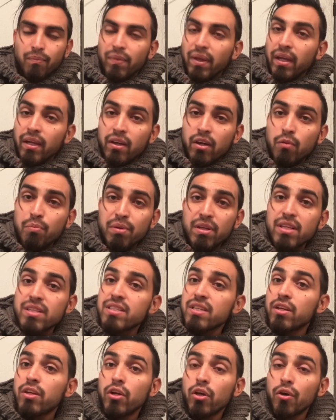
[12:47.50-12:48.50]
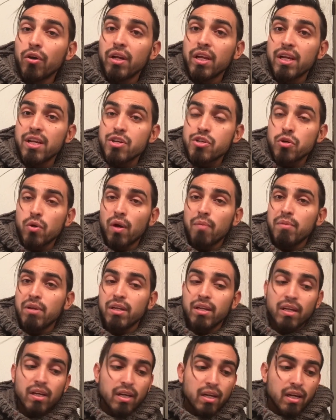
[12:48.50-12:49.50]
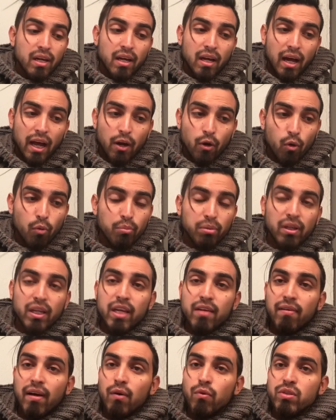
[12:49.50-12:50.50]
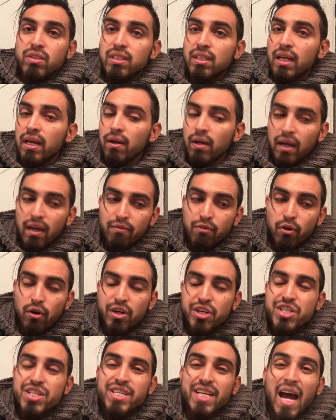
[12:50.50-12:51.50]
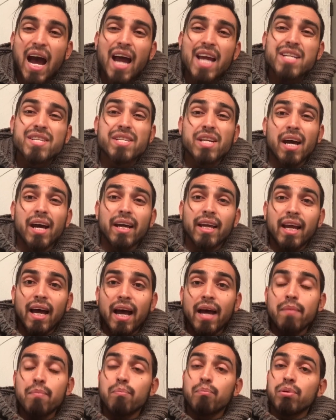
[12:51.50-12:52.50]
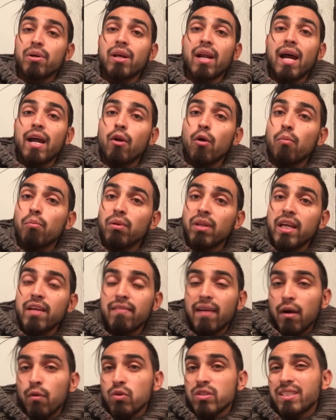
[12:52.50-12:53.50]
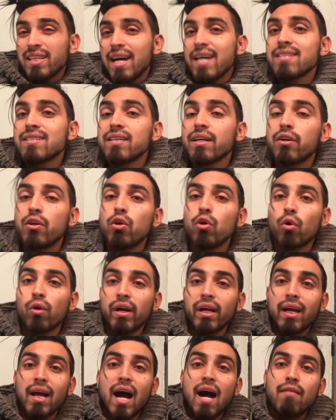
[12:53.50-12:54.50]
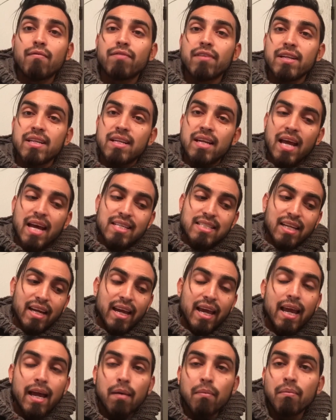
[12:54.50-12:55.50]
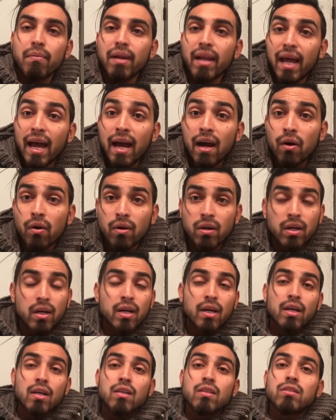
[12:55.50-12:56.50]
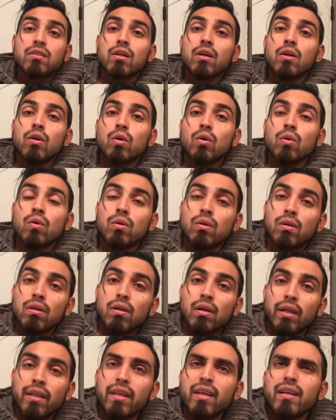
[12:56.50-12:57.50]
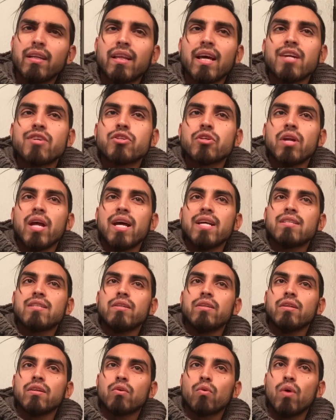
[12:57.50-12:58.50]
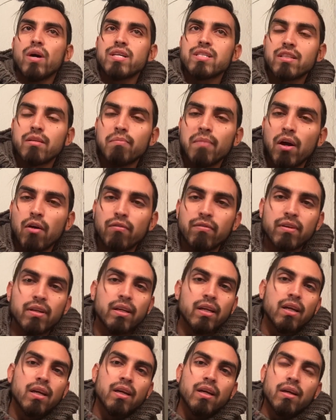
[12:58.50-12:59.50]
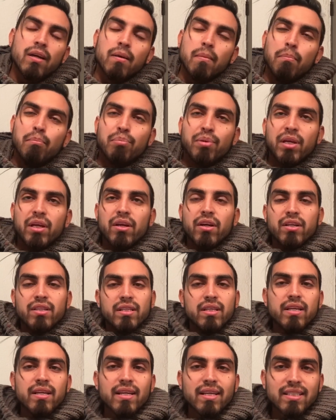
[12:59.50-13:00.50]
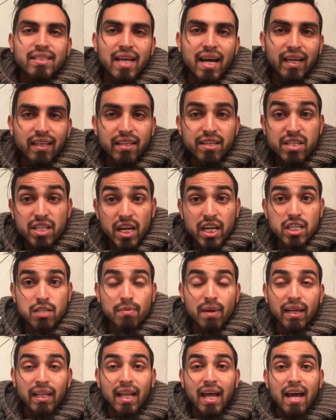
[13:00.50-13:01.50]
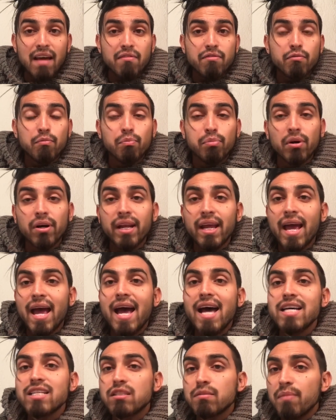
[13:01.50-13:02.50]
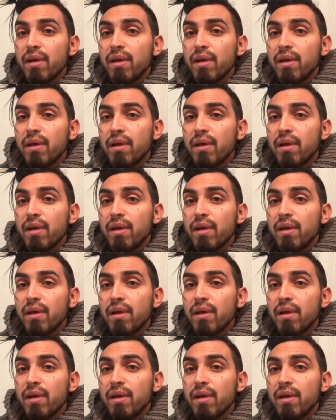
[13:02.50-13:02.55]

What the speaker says: It could be the security issue. I mean, I don't believe I was ever a shy guy, but I don't believe I was as secure and confident as I am now. So I think that should answer your question, Melvin. Beard didn't exactly change my life, but it has